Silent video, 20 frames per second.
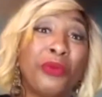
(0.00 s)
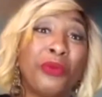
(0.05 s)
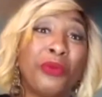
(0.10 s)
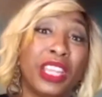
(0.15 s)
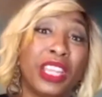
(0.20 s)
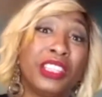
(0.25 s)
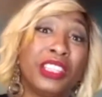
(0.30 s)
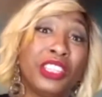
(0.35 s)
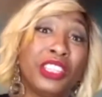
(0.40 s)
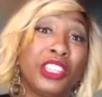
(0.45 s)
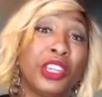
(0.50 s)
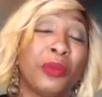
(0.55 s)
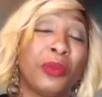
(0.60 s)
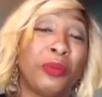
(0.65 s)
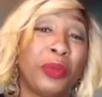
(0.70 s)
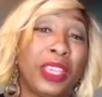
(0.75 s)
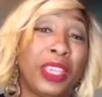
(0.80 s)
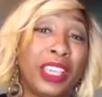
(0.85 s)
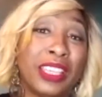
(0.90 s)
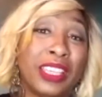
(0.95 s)
what it took,
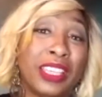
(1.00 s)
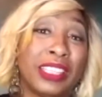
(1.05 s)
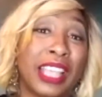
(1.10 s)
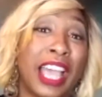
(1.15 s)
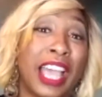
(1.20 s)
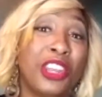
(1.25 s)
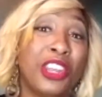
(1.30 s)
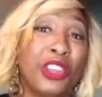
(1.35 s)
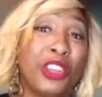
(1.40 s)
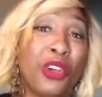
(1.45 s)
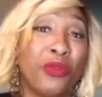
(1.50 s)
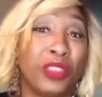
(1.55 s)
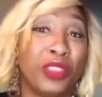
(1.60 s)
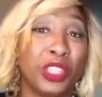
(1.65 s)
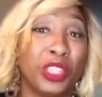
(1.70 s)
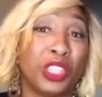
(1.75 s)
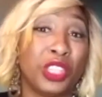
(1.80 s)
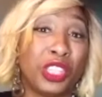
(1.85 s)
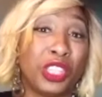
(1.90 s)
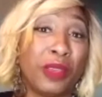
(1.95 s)
because I know if
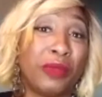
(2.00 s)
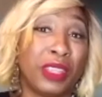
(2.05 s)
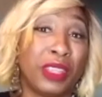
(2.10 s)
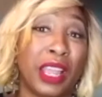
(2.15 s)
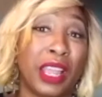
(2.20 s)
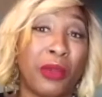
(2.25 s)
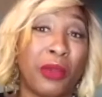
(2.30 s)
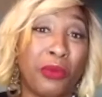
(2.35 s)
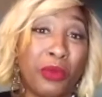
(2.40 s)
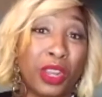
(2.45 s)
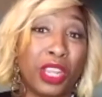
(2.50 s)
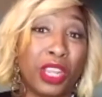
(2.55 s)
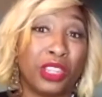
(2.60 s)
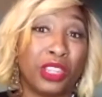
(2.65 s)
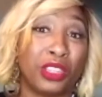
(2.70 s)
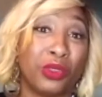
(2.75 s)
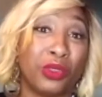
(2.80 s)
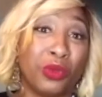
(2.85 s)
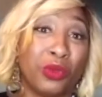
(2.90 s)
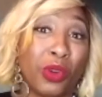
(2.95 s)
this is something I wanted
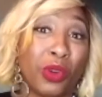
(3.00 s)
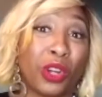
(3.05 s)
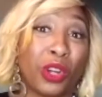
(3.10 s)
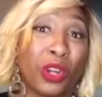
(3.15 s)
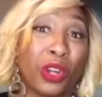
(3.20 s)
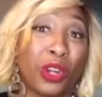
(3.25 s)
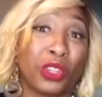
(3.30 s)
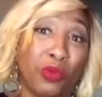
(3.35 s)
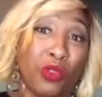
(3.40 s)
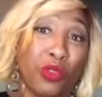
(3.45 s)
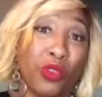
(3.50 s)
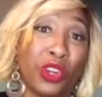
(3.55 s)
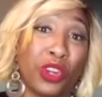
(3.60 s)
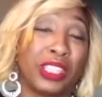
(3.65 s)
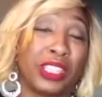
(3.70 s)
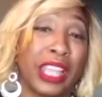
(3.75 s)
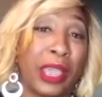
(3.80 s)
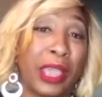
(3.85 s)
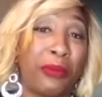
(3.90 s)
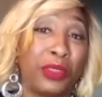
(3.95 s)
to work
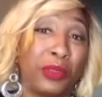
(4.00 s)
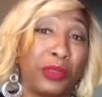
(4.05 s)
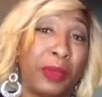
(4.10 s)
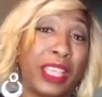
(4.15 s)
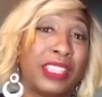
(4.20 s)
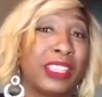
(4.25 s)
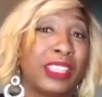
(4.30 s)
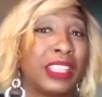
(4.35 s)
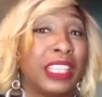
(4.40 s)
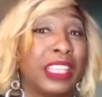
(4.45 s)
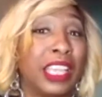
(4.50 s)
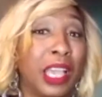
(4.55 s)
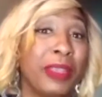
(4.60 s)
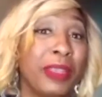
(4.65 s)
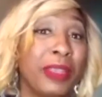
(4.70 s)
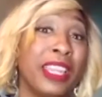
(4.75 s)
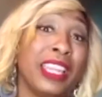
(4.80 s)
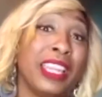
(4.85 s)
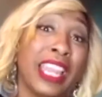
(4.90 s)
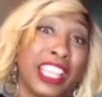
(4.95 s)
towards, that was basically
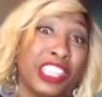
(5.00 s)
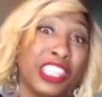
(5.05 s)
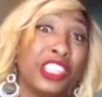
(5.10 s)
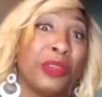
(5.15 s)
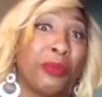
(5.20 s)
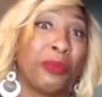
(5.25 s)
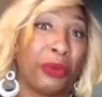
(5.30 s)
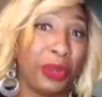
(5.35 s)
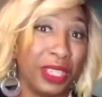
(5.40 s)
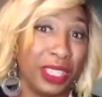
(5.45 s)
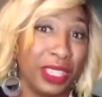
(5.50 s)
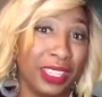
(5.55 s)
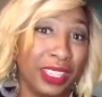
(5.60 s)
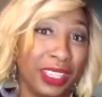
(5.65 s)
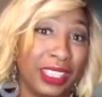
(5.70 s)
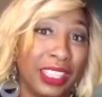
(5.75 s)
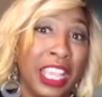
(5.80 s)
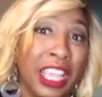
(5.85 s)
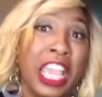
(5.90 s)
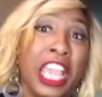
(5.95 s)
coming in as an
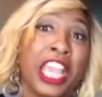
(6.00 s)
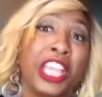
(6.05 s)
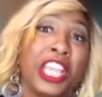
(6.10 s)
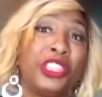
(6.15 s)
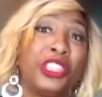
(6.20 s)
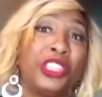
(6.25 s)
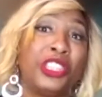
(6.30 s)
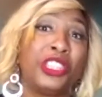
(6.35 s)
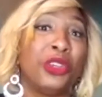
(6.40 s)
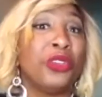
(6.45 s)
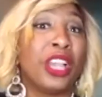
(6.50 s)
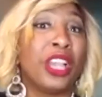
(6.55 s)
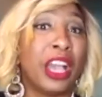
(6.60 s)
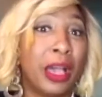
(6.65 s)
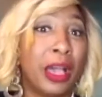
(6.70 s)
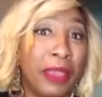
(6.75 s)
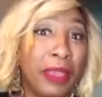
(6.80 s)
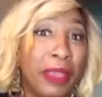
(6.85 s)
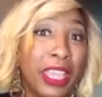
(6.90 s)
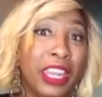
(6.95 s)
apprentice. And so you
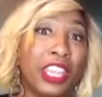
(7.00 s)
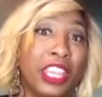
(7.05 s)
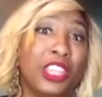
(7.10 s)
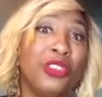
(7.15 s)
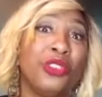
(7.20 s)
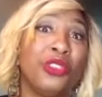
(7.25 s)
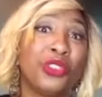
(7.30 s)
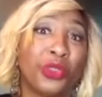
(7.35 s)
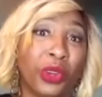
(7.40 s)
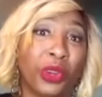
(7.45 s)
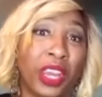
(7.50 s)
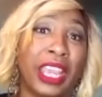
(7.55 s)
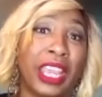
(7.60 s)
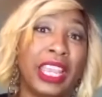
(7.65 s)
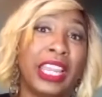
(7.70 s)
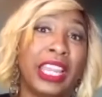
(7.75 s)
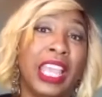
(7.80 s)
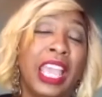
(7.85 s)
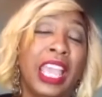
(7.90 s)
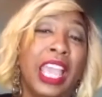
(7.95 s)
come in and you
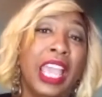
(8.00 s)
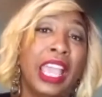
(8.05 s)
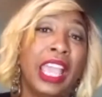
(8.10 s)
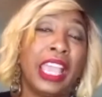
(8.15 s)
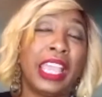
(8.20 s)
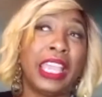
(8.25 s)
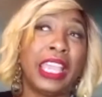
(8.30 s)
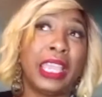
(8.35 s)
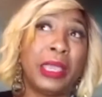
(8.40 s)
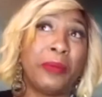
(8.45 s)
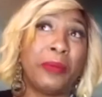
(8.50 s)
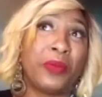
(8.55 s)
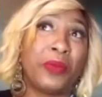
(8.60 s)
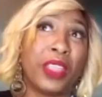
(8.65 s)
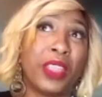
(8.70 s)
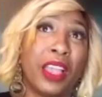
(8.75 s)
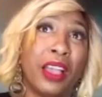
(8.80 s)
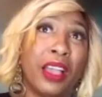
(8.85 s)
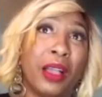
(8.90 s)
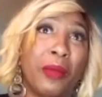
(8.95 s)
train, and
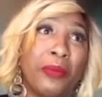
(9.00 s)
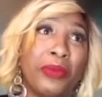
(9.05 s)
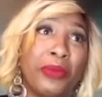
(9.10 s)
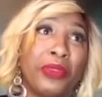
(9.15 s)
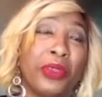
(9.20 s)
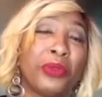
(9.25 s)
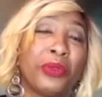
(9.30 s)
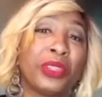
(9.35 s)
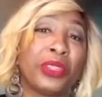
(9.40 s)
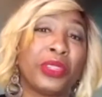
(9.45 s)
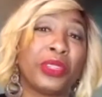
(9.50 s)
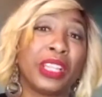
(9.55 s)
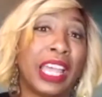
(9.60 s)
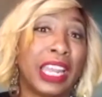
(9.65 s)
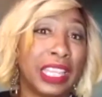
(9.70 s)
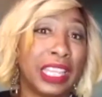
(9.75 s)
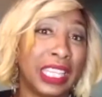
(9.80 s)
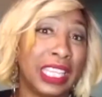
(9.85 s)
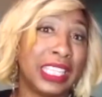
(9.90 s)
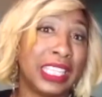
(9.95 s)
there was a
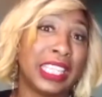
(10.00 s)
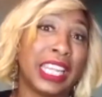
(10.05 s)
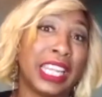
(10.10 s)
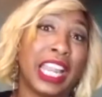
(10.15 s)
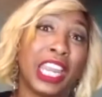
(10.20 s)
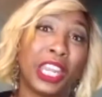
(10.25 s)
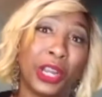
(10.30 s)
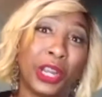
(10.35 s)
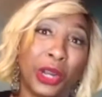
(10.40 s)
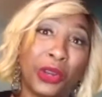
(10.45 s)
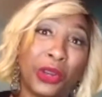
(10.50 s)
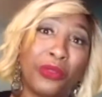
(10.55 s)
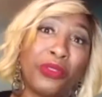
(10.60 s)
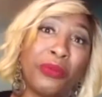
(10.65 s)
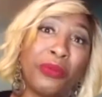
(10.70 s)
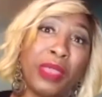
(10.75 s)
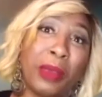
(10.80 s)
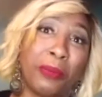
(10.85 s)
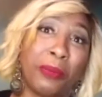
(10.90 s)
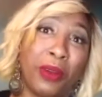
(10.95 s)
lot of things that I learned
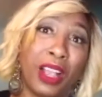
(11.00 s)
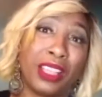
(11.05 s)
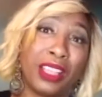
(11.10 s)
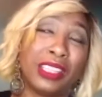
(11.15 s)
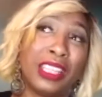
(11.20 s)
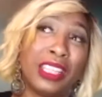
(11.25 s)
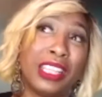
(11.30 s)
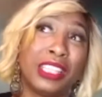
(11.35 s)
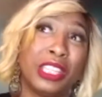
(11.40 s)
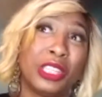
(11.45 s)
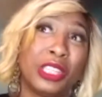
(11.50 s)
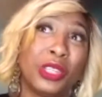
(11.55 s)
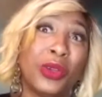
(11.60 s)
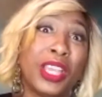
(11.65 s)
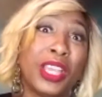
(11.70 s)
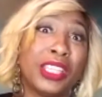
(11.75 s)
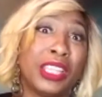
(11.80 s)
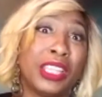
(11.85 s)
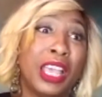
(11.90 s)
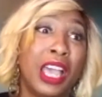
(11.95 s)
from that process. And so
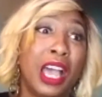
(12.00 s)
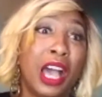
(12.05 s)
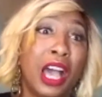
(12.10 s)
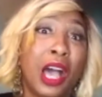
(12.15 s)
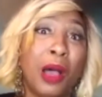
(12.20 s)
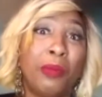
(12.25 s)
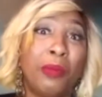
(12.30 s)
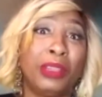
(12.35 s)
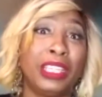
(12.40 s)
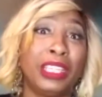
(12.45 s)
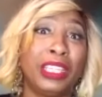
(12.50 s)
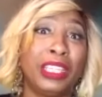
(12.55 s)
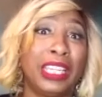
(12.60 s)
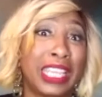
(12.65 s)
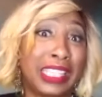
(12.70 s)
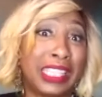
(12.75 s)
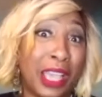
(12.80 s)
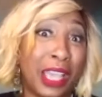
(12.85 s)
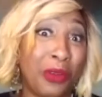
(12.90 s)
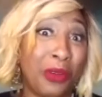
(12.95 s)
as humbling
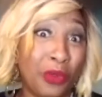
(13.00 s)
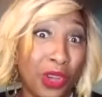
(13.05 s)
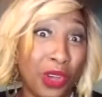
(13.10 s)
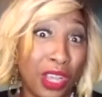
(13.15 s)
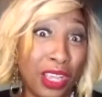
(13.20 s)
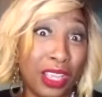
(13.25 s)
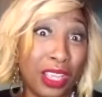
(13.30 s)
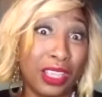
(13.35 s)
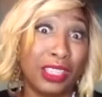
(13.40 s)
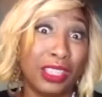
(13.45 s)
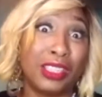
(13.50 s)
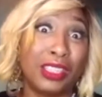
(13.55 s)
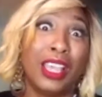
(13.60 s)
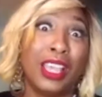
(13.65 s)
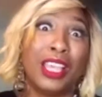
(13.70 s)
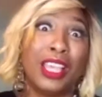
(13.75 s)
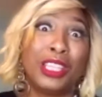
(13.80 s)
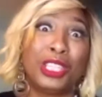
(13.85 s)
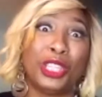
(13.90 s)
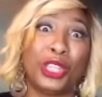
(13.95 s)
as that was,
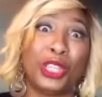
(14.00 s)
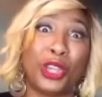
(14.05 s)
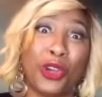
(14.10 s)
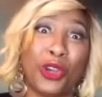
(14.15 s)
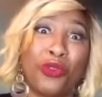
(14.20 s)
to go